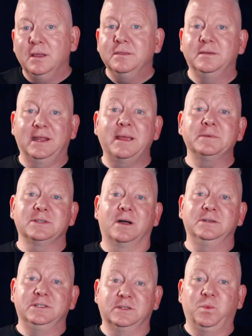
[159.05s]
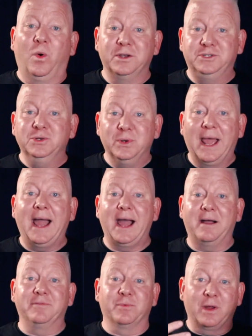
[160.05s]
then Amazon just wants you to
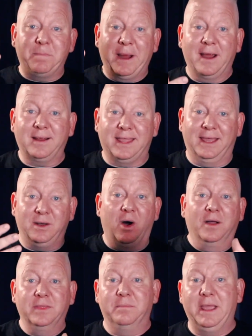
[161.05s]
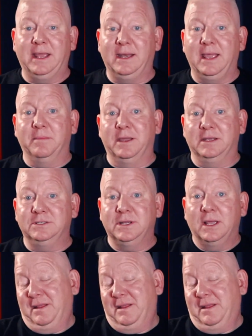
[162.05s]
have the repair kit on the main image.